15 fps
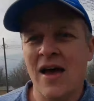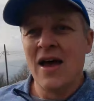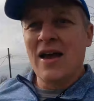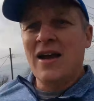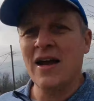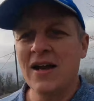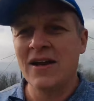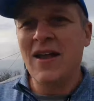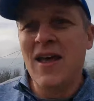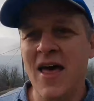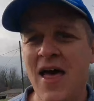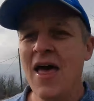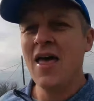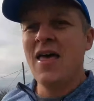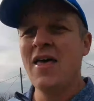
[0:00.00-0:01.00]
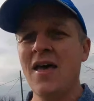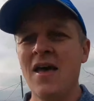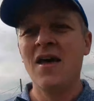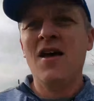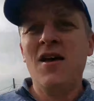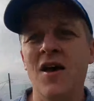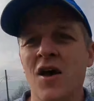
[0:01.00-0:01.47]
and
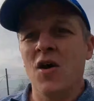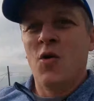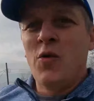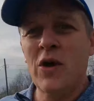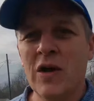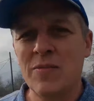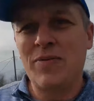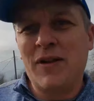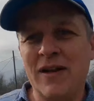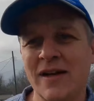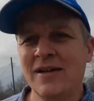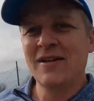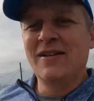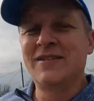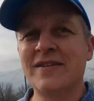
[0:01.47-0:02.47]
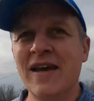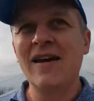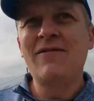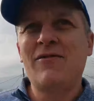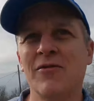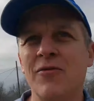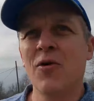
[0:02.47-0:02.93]
we had planned and
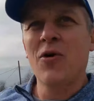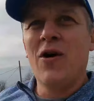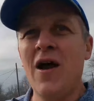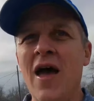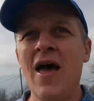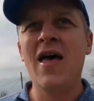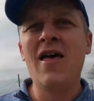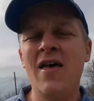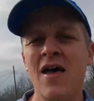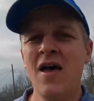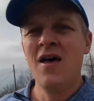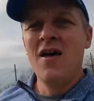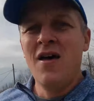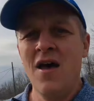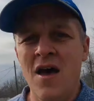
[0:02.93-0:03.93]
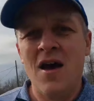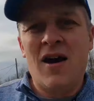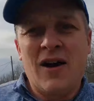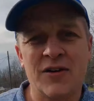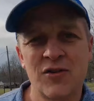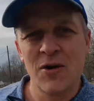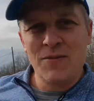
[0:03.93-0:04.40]
saved for
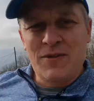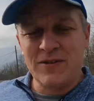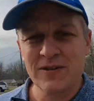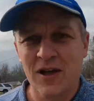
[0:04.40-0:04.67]
a trip to